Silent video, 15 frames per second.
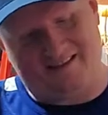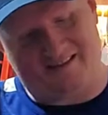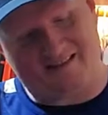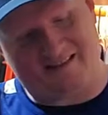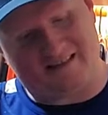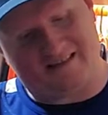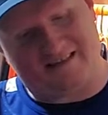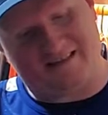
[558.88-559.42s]

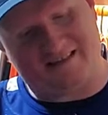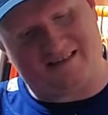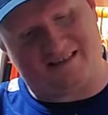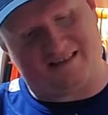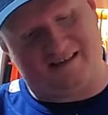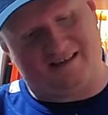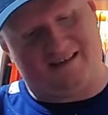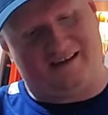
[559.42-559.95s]
this is
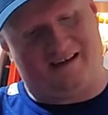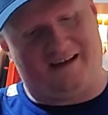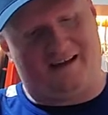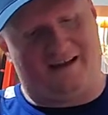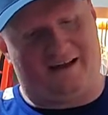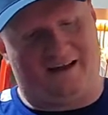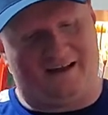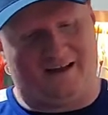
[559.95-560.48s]

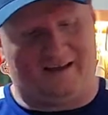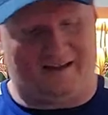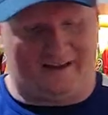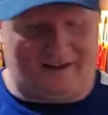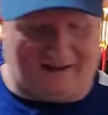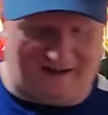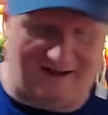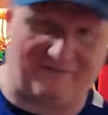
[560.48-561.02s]

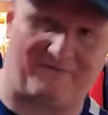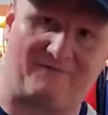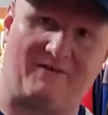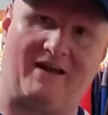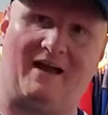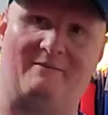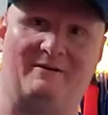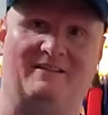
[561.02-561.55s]
a.
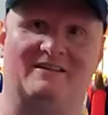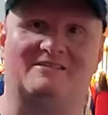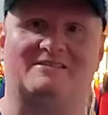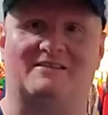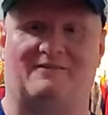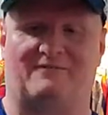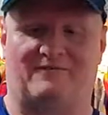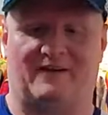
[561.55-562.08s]
I mean, this
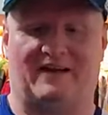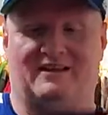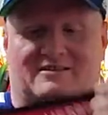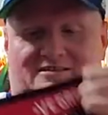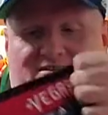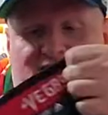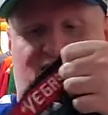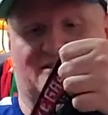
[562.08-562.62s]
is a.
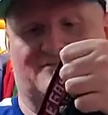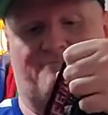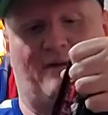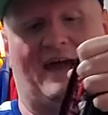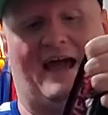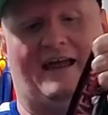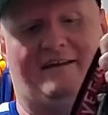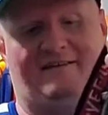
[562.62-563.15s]
it's it's
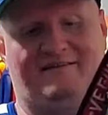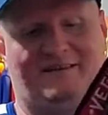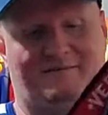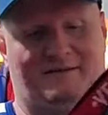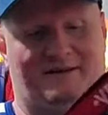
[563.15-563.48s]
bad. I